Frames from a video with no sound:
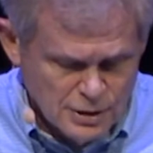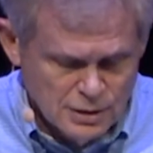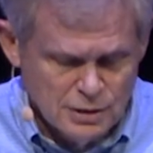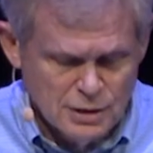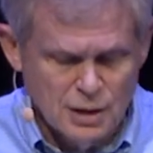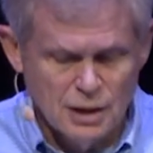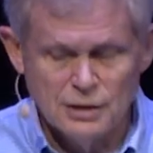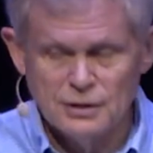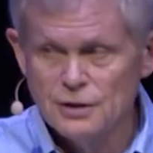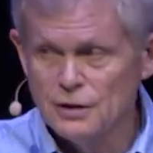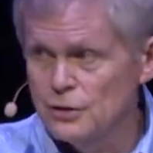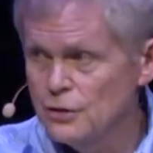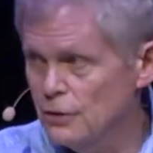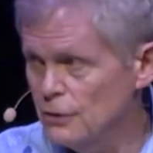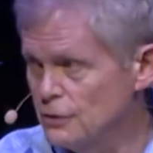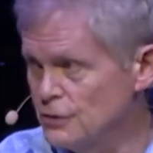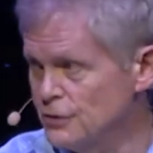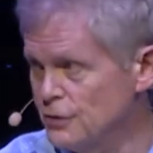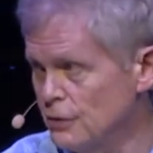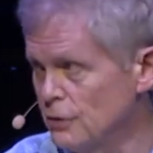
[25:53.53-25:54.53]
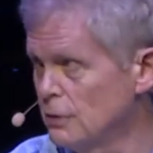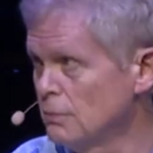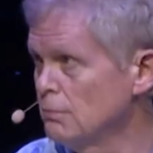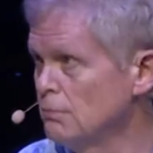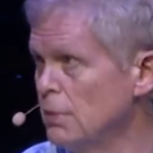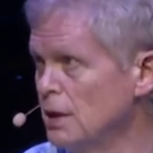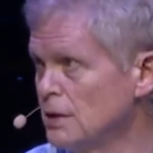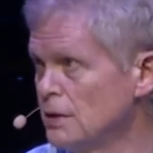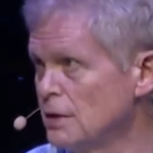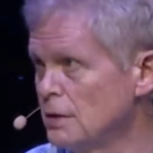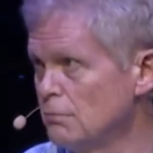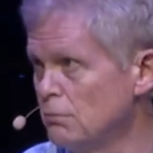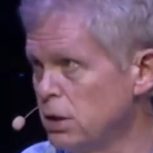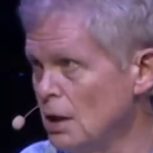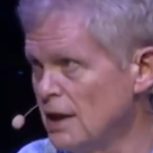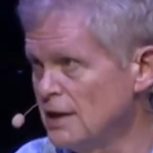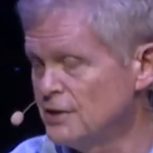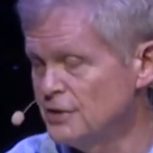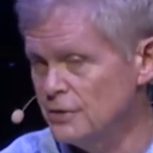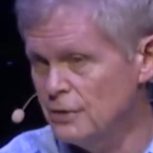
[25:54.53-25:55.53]
Not to curse her, but to
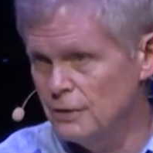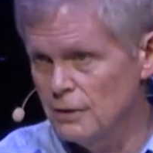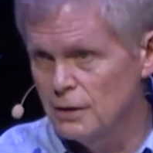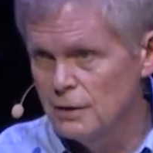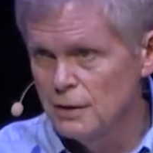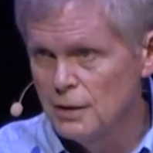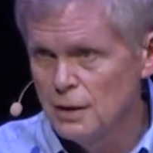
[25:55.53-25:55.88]
bless her.